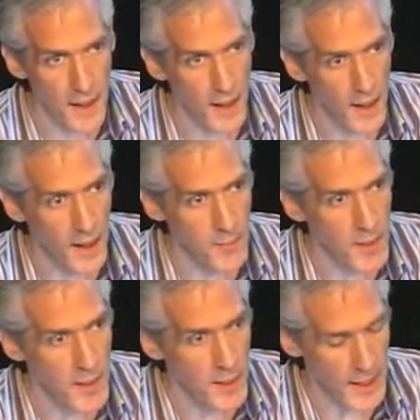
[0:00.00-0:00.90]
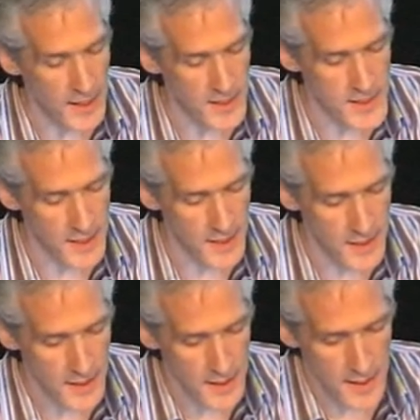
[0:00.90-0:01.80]
Um, and uh,
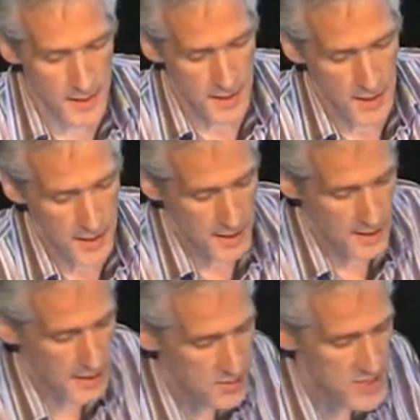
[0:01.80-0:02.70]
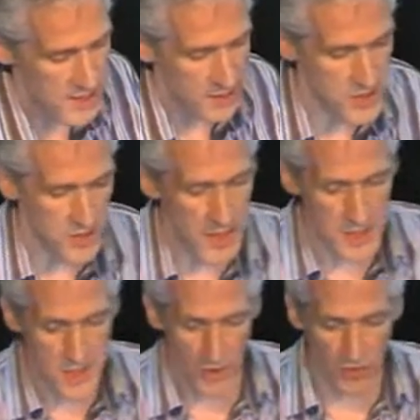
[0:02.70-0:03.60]
he was saying, so he had
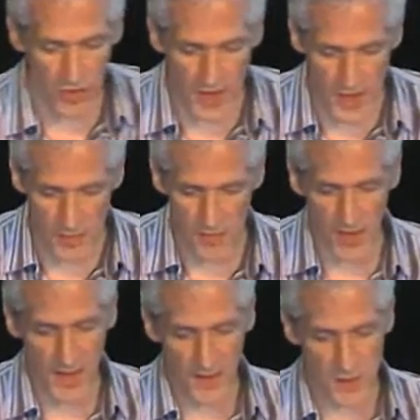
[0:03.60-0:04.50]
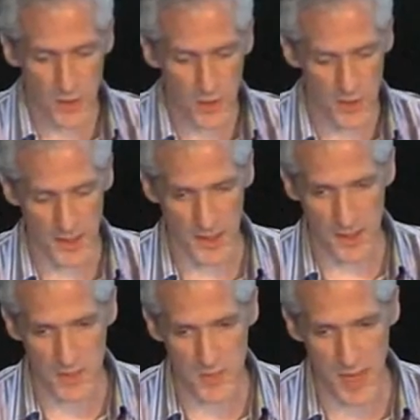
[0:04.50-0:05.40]
this sort of Friday, Friday afternoon thing that he
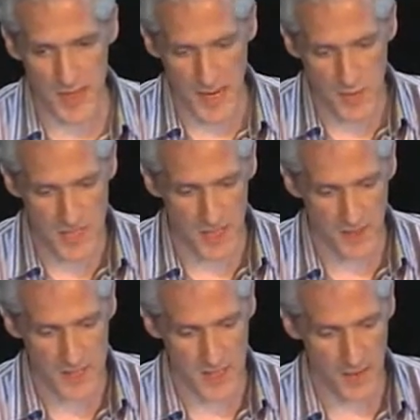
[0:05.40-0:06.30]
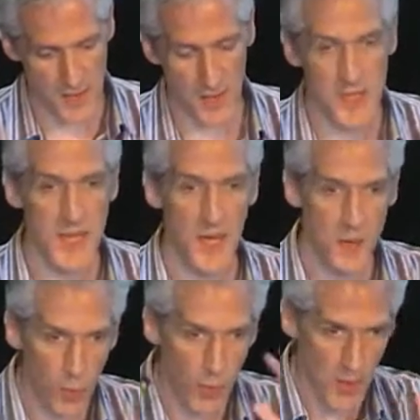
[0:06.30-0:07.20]
would spend 10% of his time trying to understand
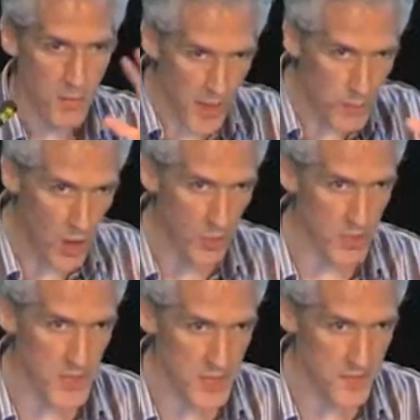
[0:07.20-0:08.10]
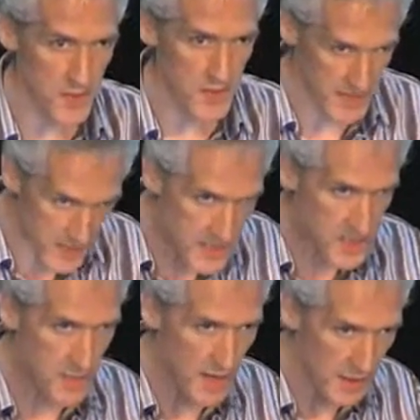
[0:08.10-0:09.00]
what were the big problems in his field. He actually
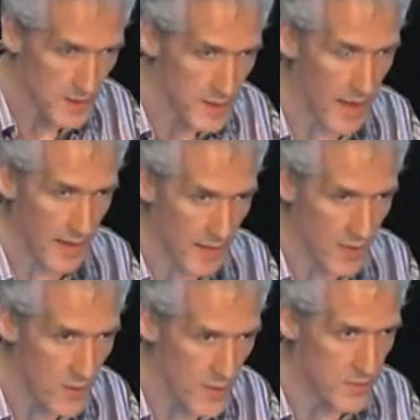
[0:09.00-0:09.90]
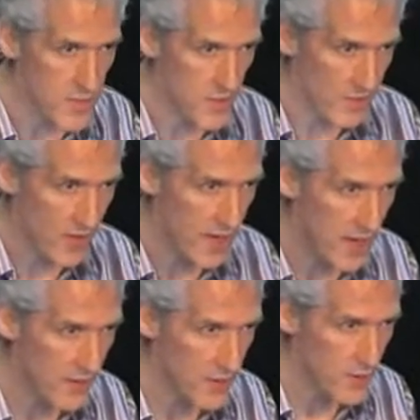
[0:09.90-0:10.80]
systematically did that every week. We spent Friday
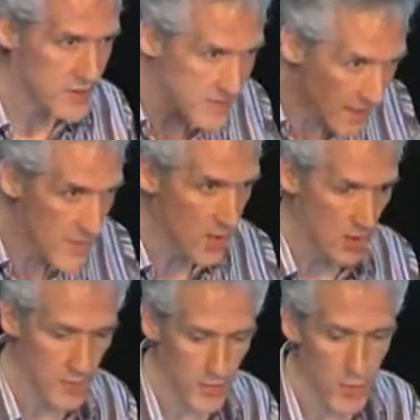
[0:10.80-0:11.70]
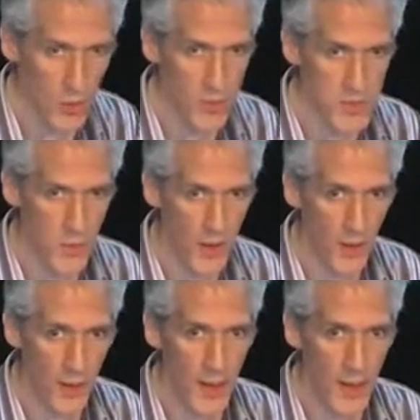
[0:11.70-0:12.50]
afternoons thinking about what the big problems were.